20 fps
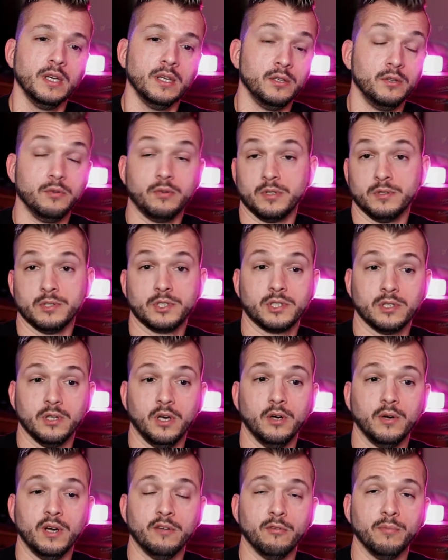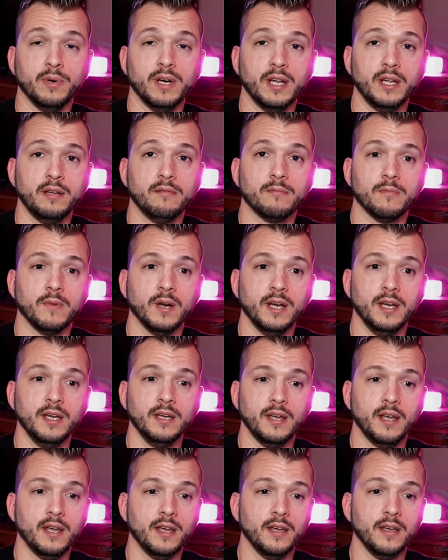can slow everybody, right,
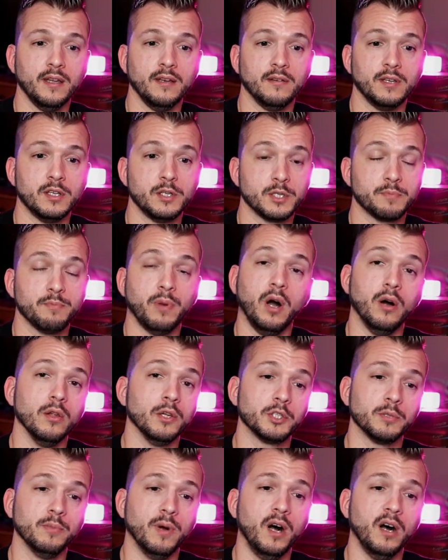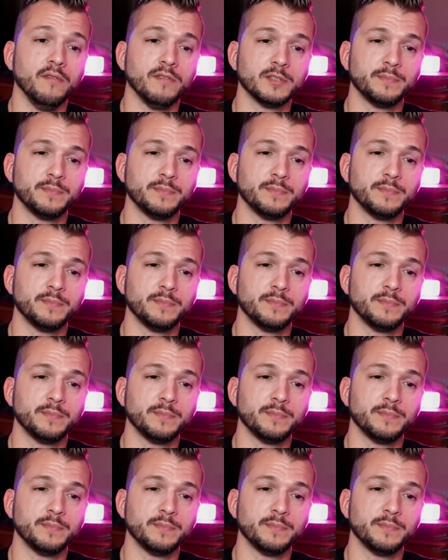and just polish them off,